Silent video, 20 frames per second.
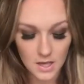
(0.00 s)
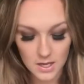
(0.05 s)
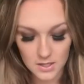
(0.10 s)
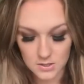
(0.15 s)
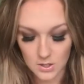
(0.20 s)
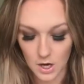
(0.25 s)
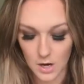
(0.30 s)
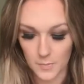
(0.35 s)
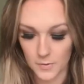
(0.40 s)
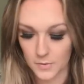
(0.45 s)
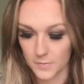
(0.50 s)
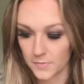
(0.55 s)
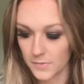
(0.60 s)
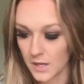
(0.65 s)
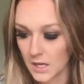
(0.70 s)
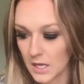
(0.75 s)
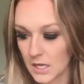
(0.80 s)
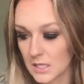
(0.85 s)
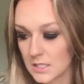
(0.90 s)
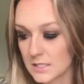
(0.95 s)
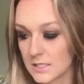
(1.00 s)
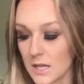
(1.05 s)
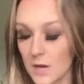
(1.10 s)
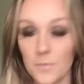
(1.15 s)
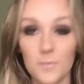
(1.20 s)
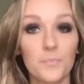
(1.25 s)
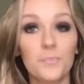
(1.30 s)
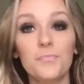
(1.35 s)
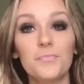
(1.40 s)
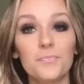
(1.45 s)
it's horrible. So
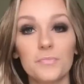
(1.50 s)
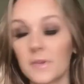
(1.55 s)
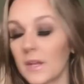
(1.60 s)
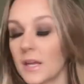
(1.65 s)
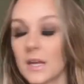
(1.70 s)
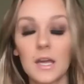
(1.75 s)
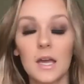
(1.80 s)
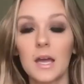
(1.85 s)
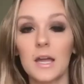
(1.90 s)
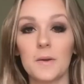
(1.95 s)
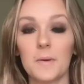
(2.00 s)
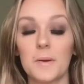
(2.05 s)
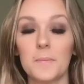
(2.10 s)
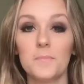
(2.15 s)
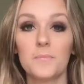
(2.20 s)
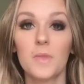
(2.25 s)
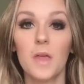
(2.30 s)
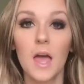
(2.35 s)
anyway,